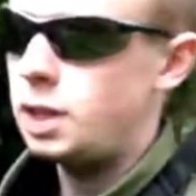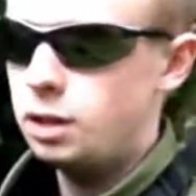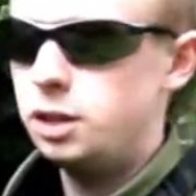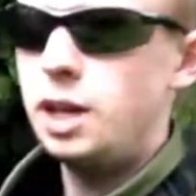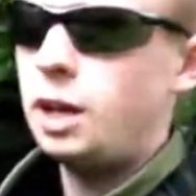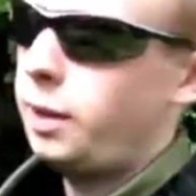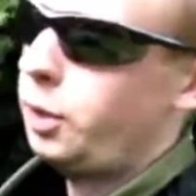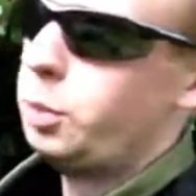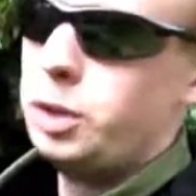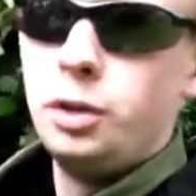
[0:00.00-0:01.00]
because that will
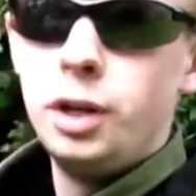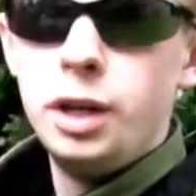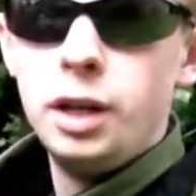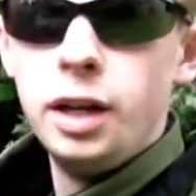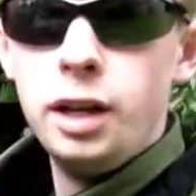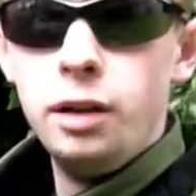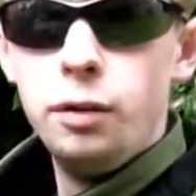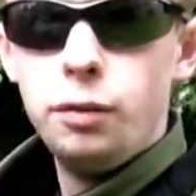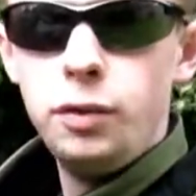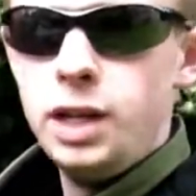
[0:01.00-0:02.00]
help you in
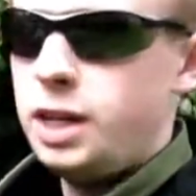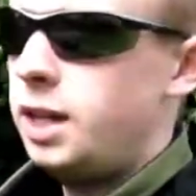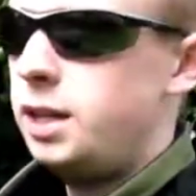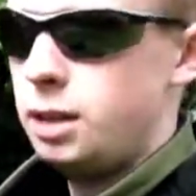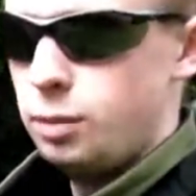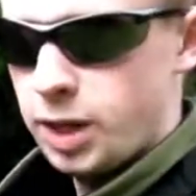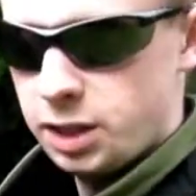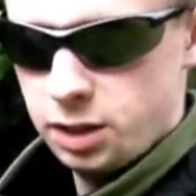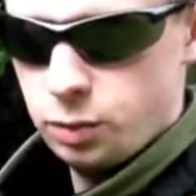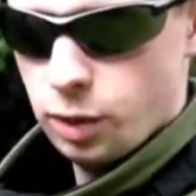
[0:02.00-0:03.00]
feeding it into the
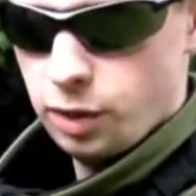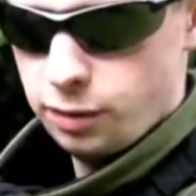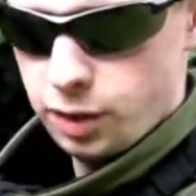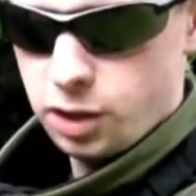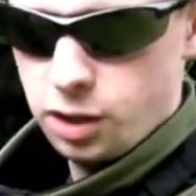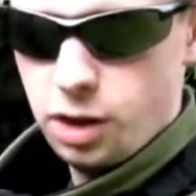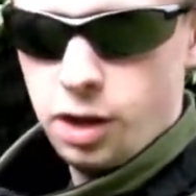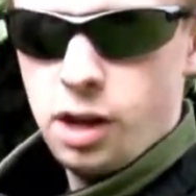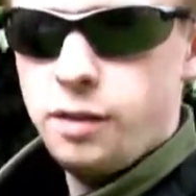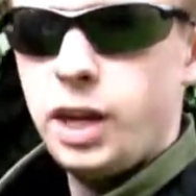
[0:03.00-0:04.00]
magazine well. If
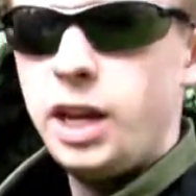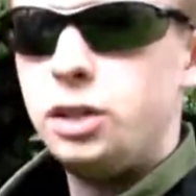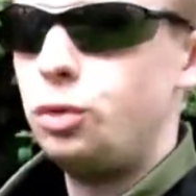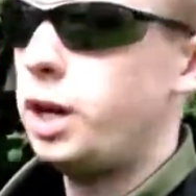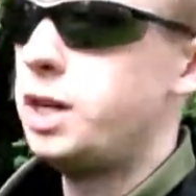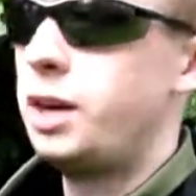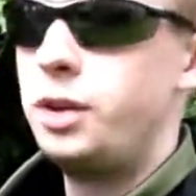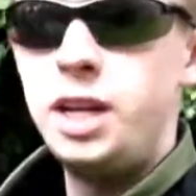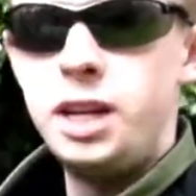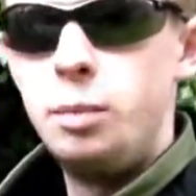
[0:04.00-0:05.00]
your hand's right
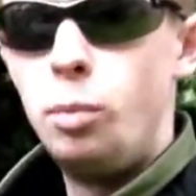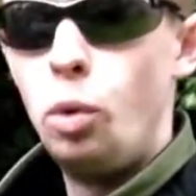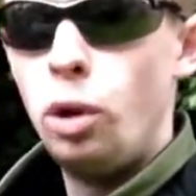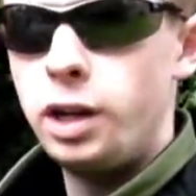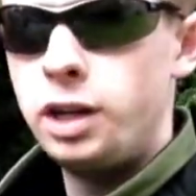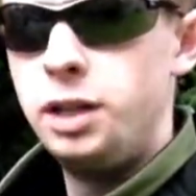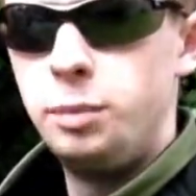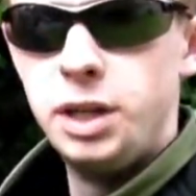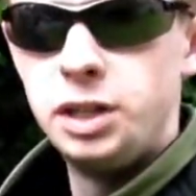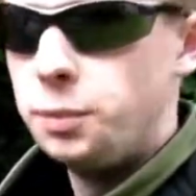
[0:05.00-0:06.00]
down here, you're more likely to
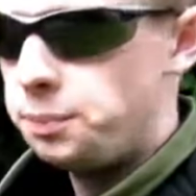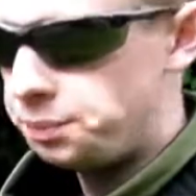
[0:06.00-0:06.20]
miss.